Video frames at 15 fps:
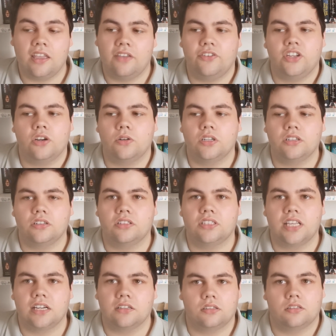If you don't want to do the
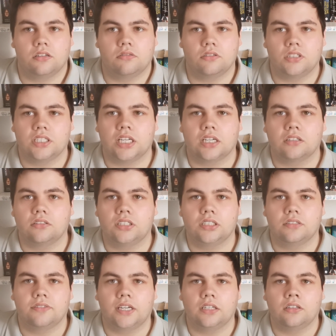tag, just don't do the tag.
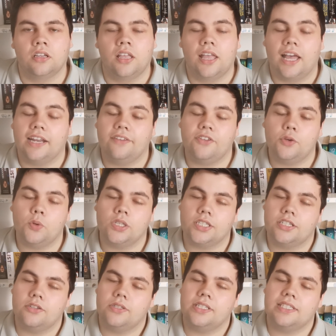It's fine. And if you want
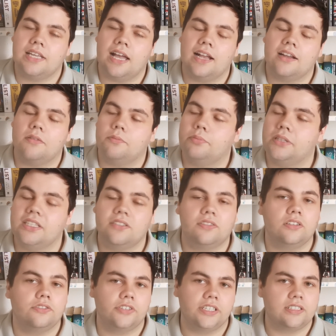to do the tag, please
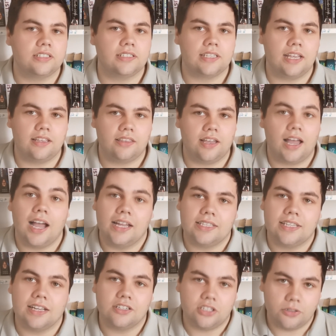feel free to say that I
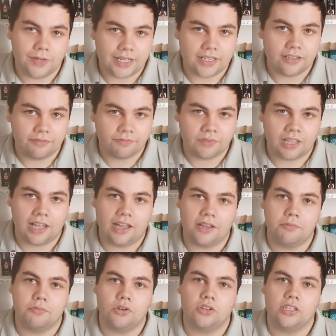tagged you in it.
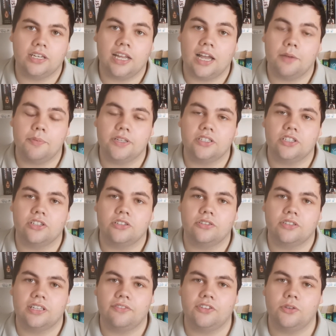I'm more than happy to
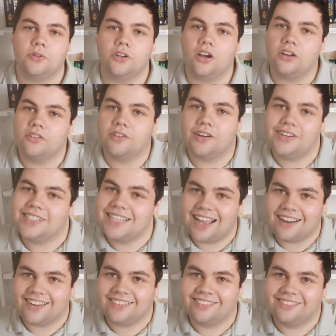give you an honorary
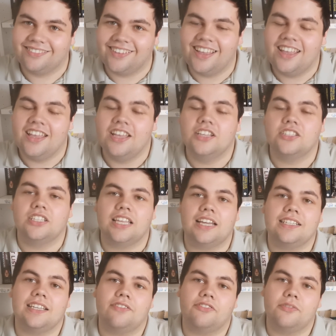tag. So that
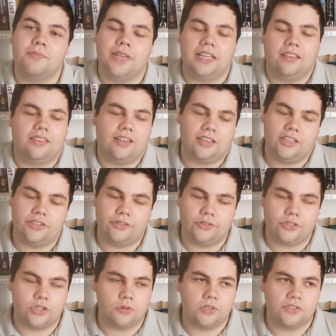is it from me. Thank you
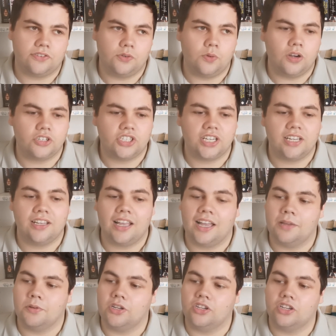so much for watching.
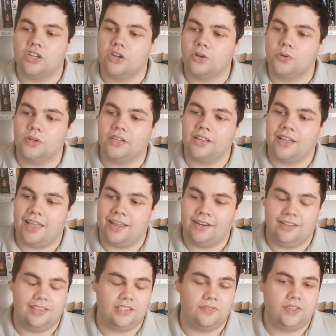I'm going to go
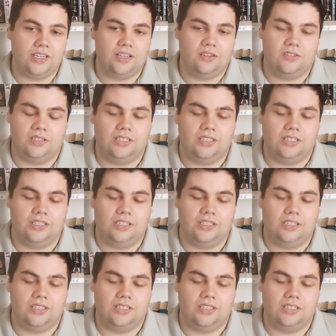edit this video